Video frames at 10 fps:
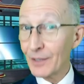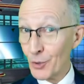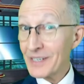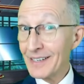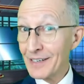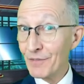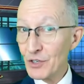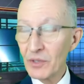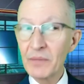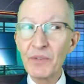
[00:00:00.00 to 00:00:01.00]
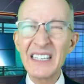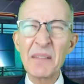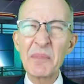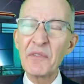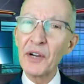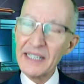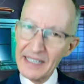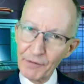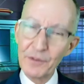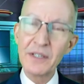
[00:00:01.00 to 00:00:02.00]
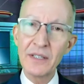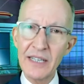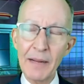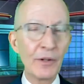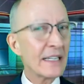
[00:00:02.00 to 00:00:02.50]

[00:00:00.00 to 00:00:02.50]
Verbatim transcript: always an individual, brings something very different to the table.